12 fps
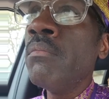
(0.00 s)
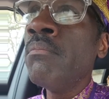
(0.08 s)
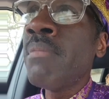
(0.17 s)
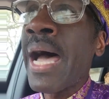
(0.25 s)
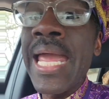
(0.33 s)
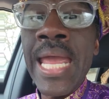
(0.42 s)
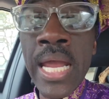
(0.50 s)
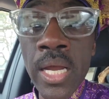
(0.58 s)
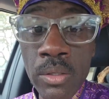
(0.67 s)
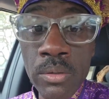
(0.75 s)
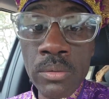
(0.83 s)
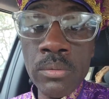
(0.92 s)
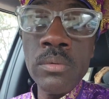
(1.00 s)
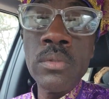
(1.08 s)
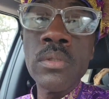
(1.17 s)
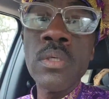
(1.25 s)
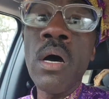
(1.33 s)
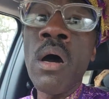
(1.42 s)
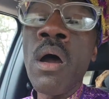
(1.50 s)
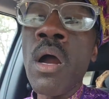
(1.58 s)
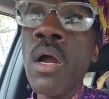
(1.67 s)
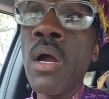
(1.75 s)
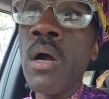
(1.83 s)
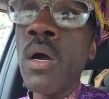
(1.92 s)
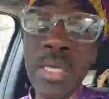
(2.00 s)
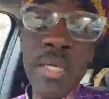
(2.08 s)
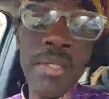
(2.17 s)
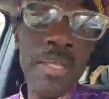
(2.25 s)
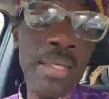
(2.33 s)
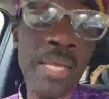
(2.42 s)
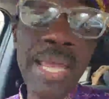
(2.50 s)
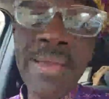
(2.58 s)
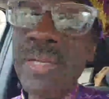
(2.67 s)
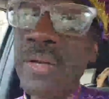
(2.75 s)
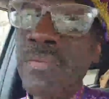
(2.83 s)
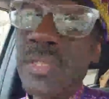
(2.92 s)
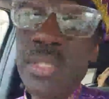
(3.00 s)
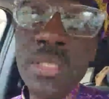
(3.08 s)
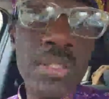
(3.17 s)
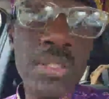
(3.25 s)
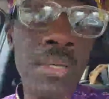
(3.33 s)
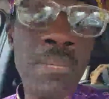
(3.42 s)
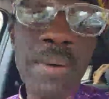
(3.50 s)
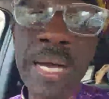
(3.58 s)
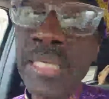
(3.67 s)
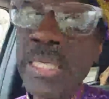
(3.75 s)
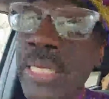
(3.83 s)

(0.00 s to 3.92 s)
my air goons are that they have never seen somebody